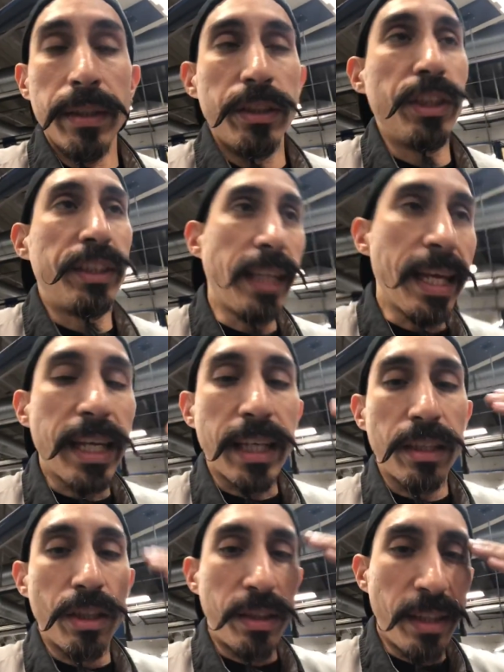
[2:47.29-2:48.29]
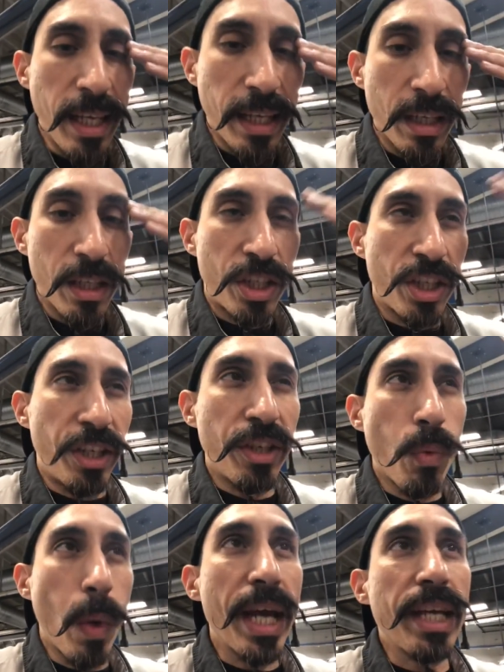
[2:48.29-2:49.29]
to think a
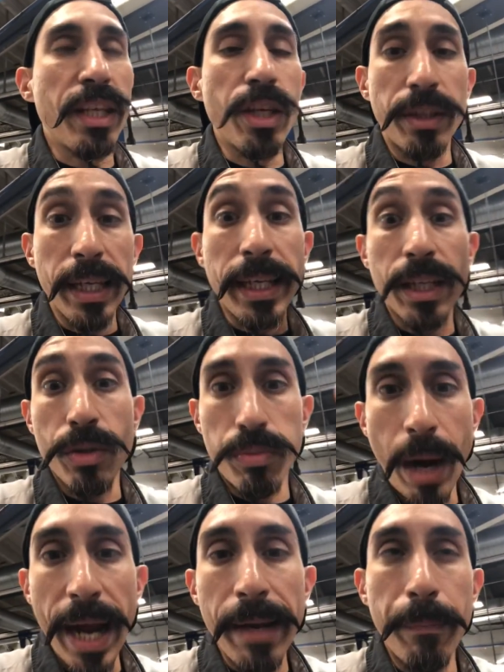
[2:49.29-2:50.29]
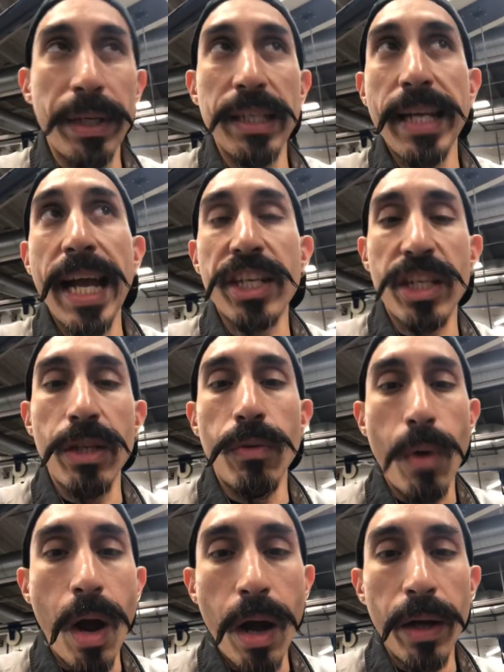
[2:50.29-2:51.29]
certain way that you think is right, but it's actually
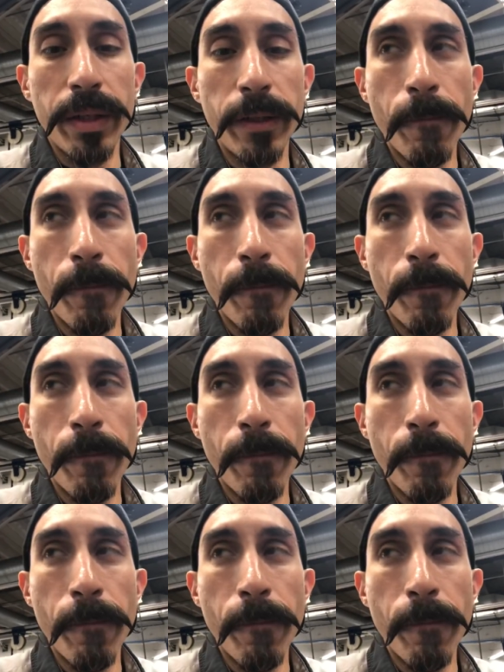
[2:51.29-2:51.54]
wrong.